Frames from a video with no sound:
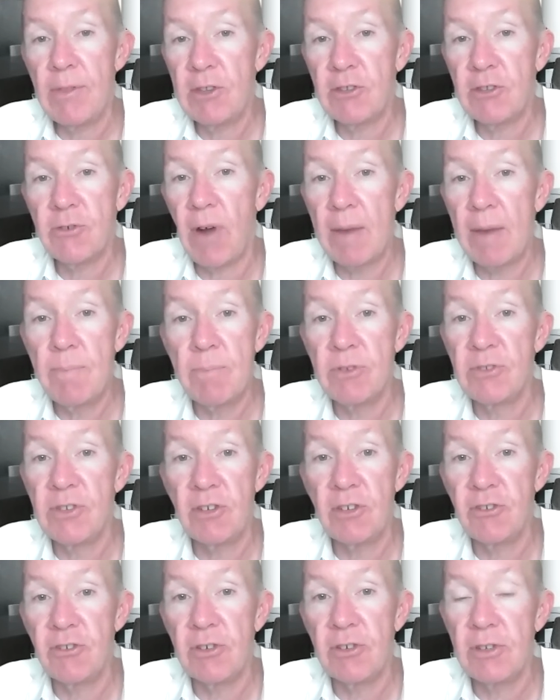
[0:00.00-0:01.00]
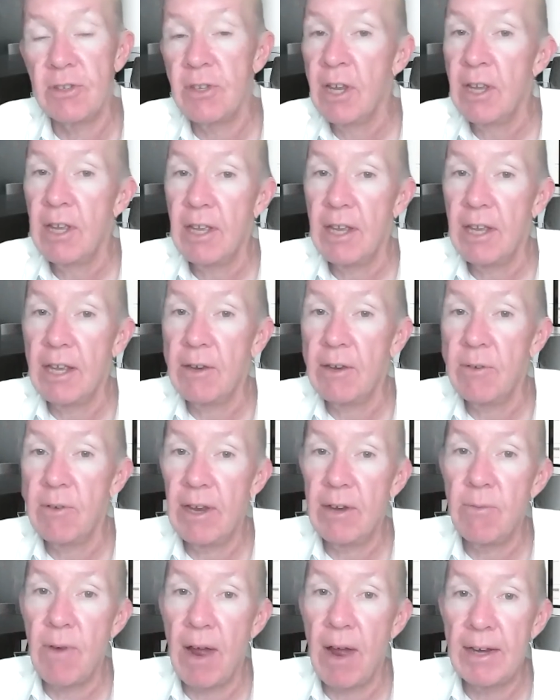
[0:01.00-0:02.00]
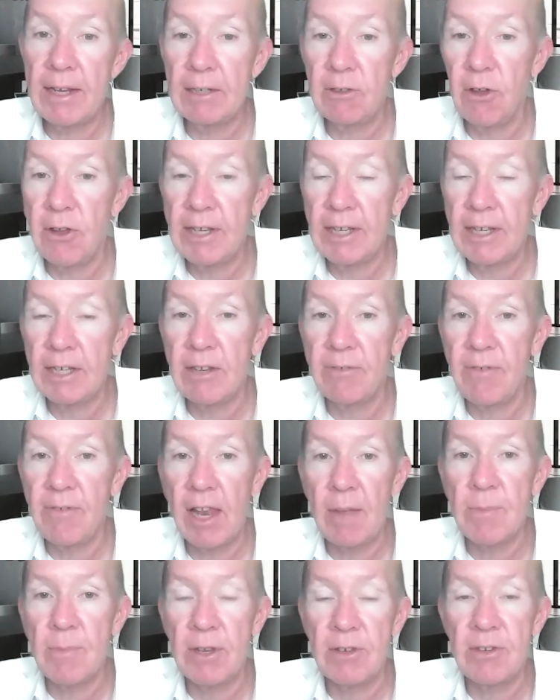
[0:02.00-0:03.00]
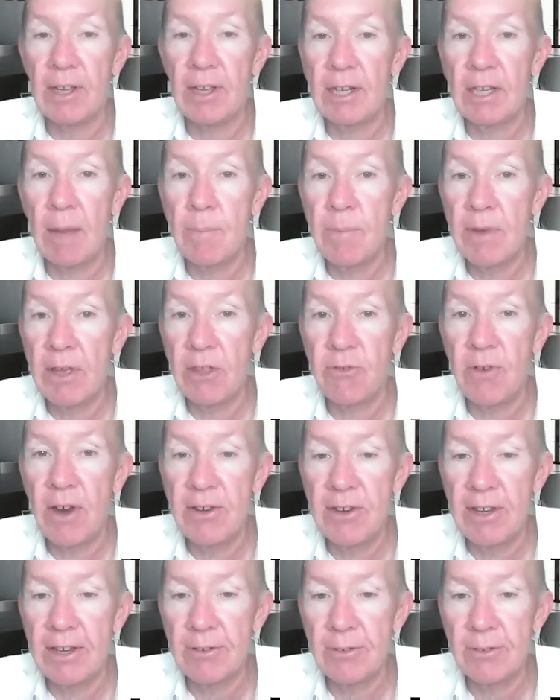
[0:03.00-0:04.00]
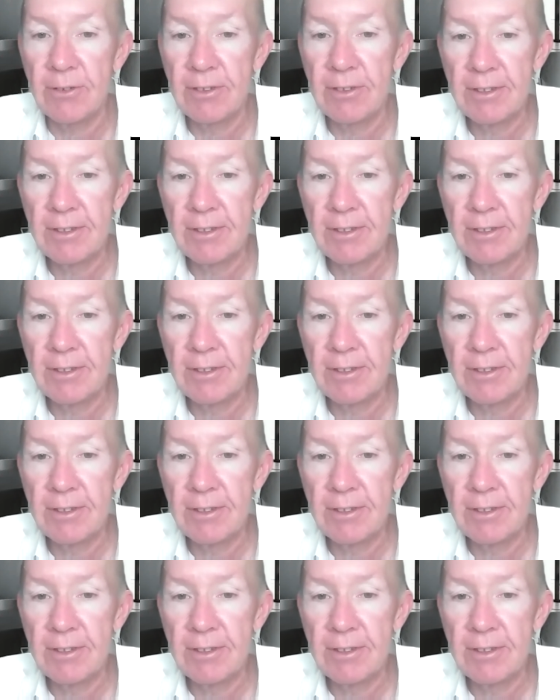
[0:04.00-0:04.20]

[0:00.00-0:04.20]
this great position in, in running learning and development at Columbia Threadneedle?